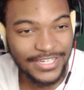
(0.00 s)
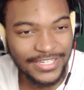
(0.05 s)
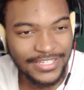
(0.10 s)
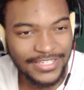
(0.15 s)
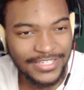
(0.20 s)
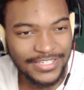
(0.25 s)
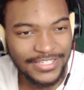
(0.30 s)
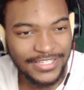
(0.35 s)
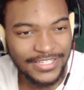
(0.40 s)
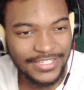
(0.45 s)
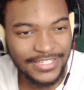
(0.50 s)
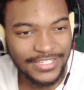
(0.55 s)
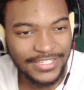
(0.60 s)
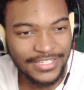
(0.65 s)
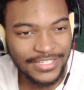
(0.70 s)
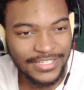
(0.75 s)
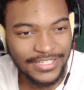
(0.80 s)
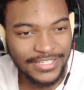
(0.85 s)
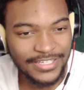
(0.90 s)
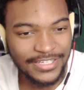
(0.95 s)

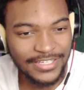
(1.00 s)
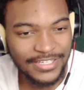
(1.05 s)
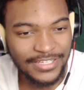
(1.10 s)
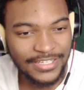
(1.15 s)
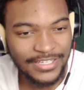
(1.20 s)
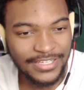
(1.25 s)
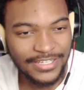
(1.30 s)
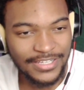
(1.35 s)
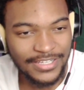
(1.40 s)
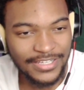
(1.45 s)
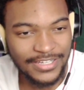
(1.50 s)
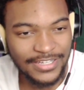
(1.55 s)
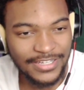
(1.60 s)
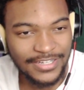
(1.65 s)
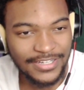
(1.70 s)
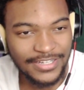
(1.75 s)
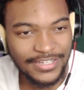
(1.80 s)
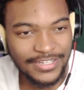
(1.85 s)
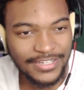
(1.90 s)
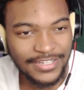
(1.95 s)

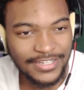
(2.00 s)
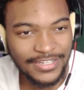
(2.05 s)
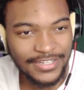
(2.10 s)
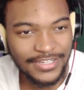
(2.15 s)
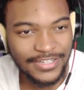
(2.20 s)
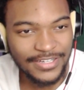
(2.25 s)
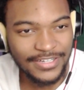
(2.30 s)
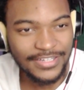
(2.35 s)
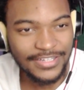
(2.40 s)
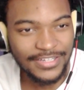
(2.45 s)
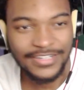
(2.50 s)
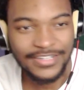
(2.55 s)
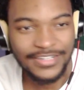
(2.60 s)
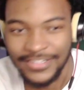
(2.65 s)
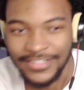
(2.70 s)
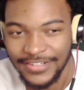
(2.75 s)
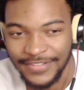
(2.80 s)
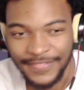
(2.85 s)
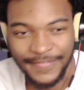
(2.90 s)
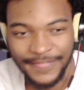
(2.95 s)

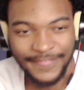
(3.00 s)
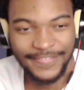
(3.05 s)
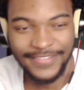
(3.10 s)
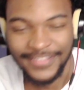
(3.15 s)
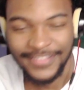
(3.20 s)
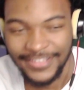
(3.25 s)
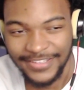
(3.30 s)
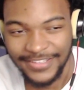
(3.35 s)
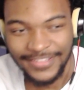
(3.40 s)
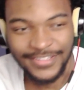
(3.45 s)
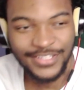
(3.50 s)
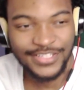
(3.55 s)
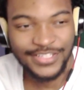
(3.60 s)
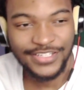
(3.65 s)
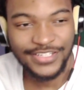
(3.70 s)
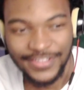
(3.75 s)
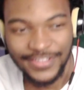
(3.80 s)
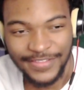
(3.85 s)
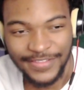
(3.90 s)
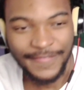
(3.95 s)

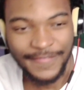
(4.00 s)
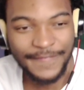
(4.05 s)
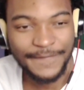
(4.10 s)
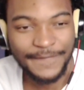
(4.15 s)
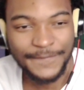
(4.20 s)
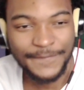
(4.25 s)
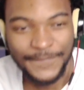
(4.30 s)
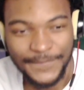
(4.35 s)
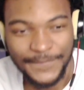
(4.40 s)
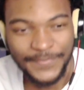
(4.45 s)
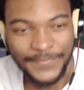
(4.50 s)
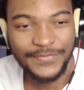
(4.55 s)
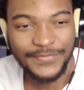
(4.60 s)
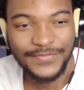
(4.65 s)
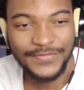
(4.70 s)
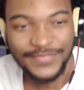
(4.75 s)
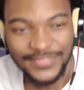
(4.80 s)
(silence)